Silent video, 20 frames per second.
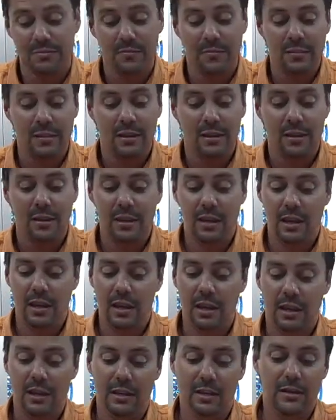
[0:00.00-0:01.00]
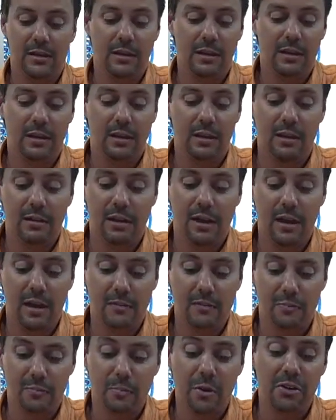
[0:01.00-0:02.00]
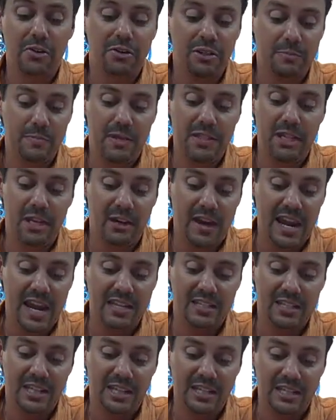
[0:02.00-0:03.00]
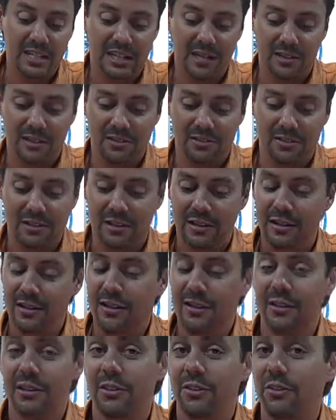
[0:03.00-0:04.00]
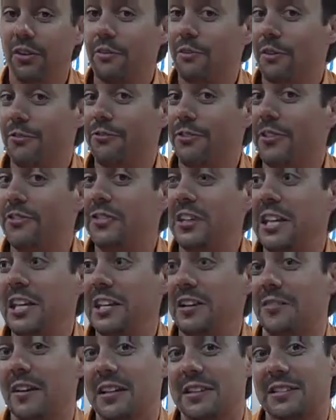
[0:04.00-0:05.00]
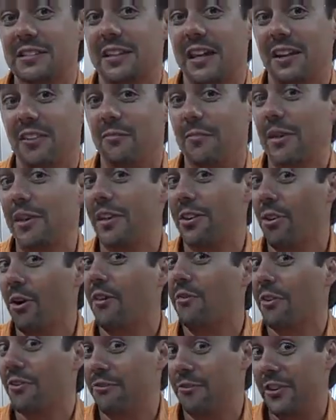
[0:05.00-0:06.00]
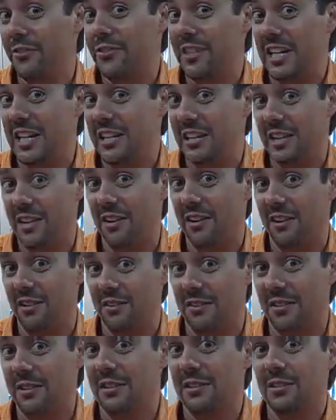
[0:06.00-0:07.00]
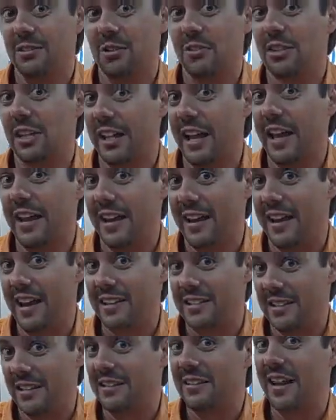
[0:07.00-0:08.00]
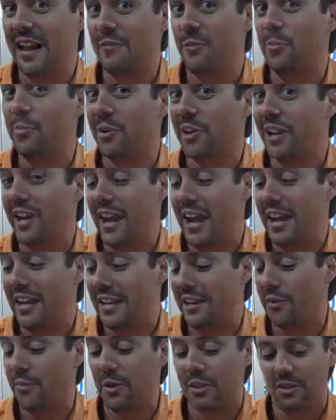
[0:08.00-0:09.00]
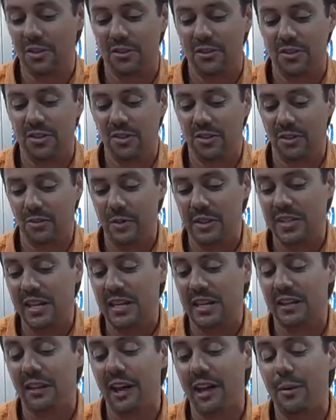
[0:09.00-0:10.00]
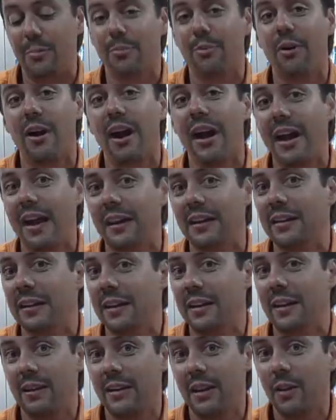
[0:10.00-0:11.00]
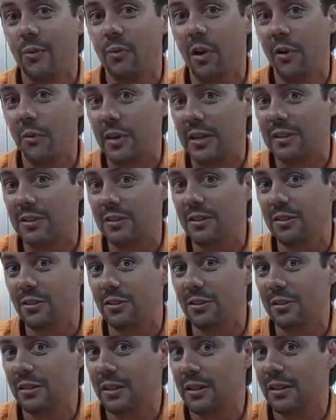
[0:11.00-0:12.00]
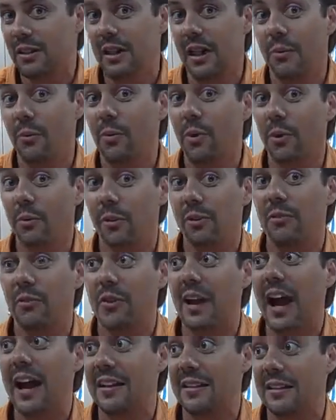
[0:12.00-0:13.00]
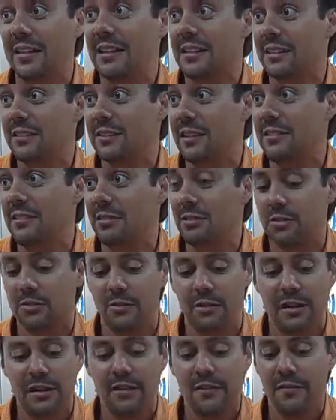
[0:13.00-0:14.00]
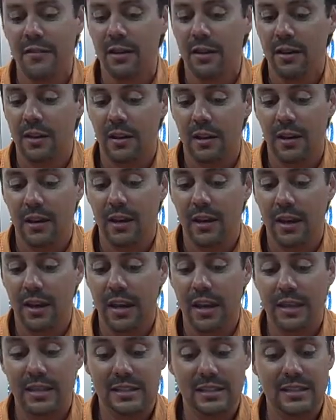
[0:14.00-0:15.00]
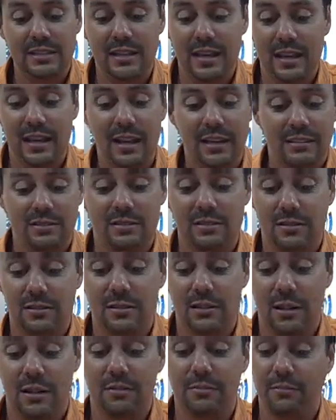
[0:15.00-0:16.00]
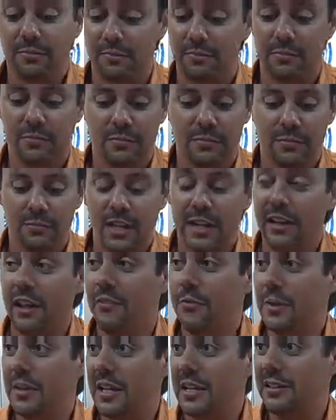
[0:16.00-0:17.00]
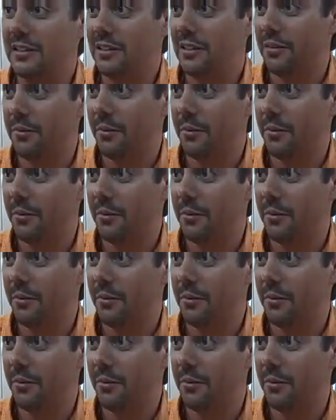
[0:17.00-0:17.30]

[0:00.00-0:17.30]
and I've personally been there 18 years. There's over 15 of us that have been there over 15 years. So there's a lot of guys that have a pretty good idea of what they're doing. We take a lot of pride in what we do and where we've gotten in this industry. And these guys, you know, they love what they do.